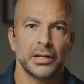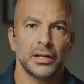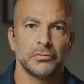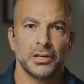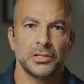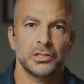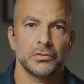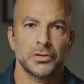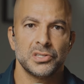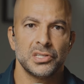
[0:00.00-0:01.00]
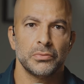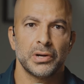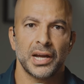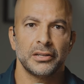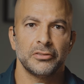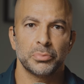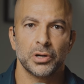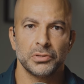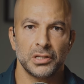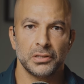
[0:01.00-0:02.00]
elevation of their C reactive
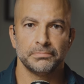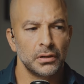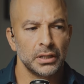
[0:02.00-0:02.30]
protein.